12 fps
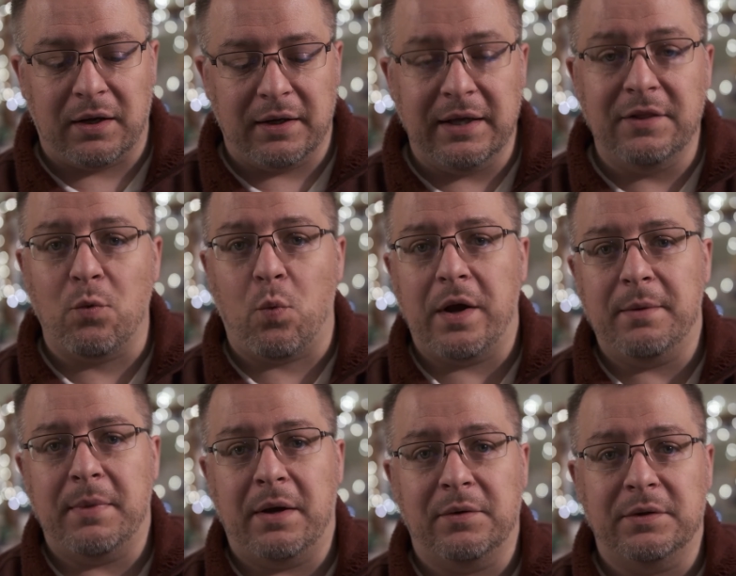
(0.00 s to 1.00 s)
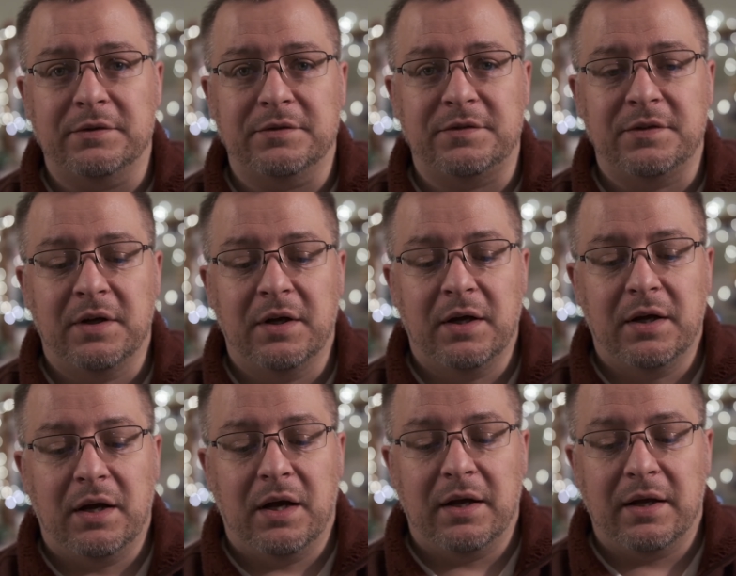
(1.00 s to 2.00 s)
in the White Mountains
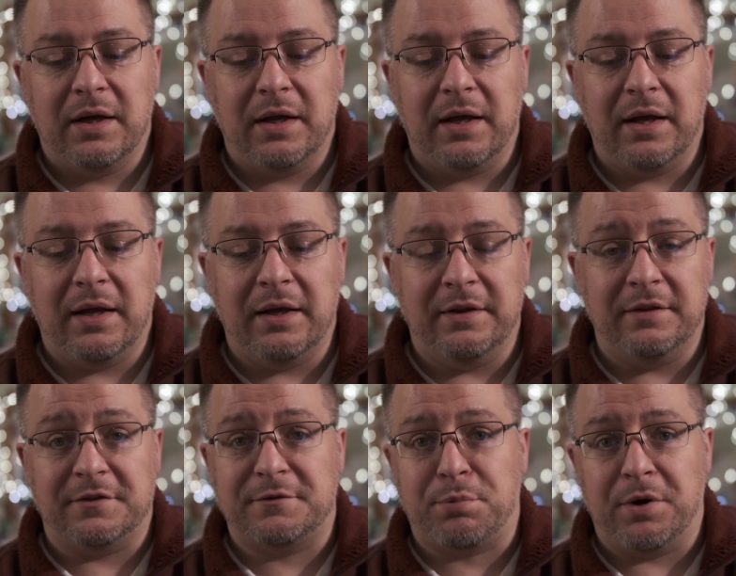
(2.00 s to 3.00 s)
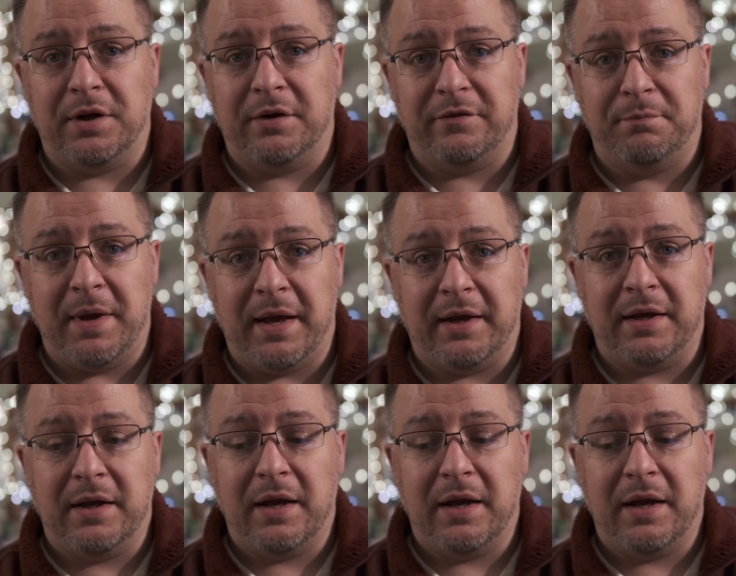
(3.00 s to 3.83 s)
in the spring of May.